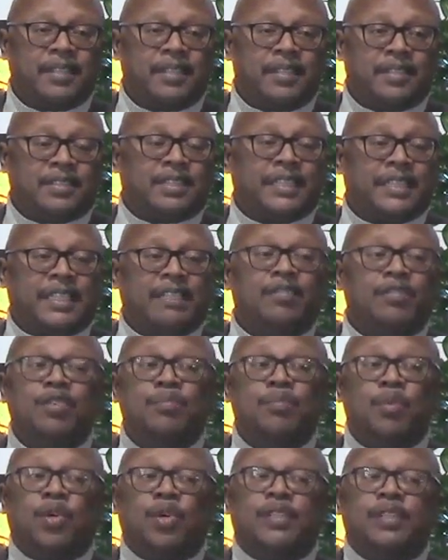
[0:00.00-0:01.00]
Does it give you
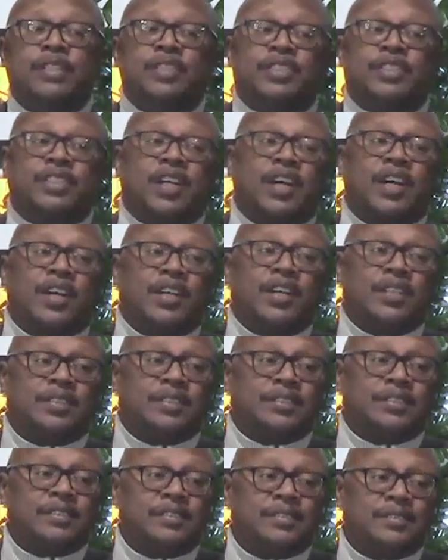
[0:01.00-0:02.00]
more than
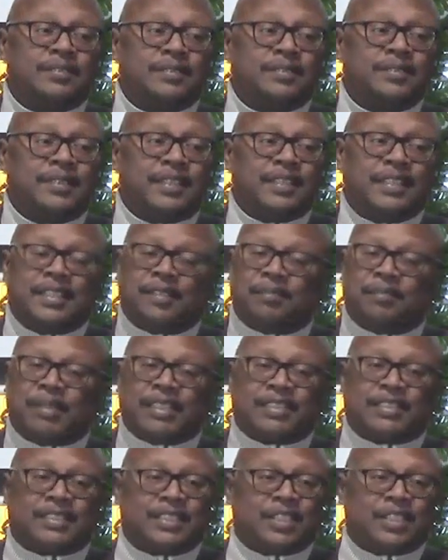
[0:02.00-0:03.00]
stars? But
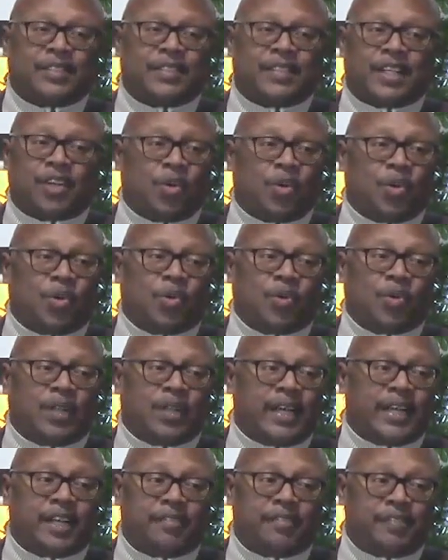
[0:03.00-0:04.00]
it's still not a whole
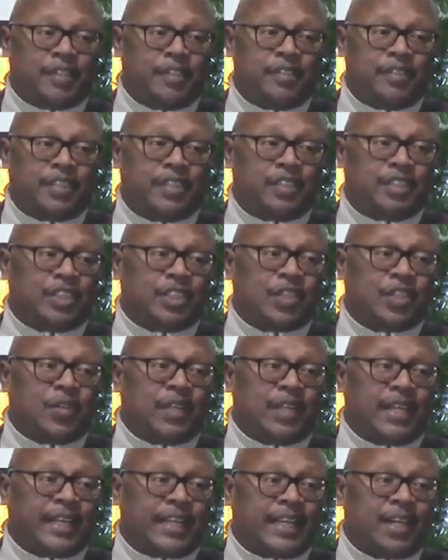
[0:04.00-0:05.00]
lot if you're in the jungle
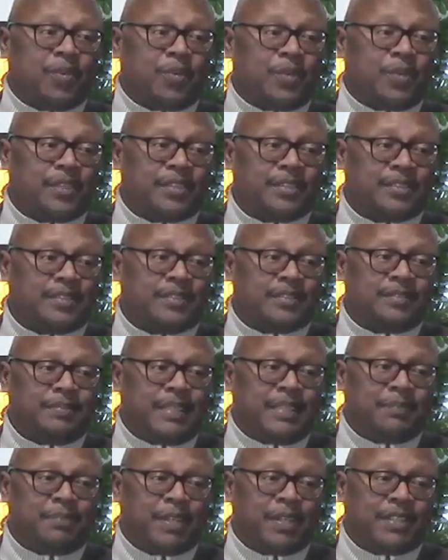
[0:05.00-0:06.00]
like I was,
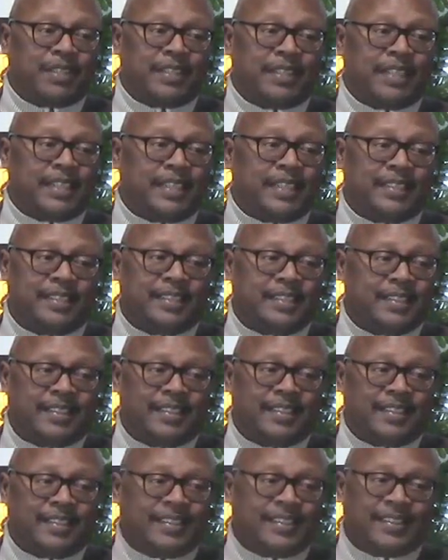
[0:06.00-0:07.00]
Brother Danny.
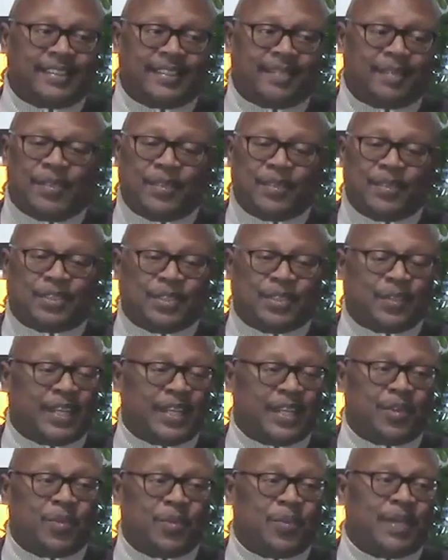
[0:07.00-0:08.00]
I mean, you still
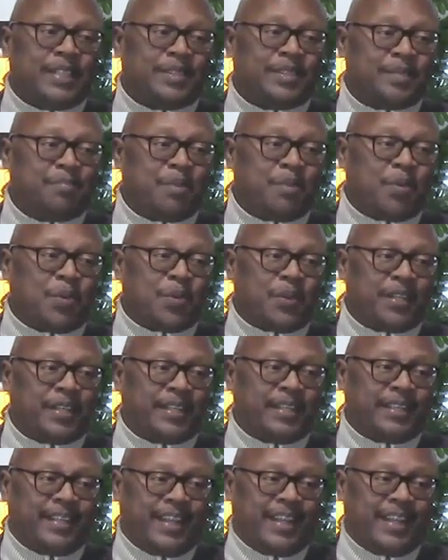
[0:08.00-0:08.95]
had to wait till morning.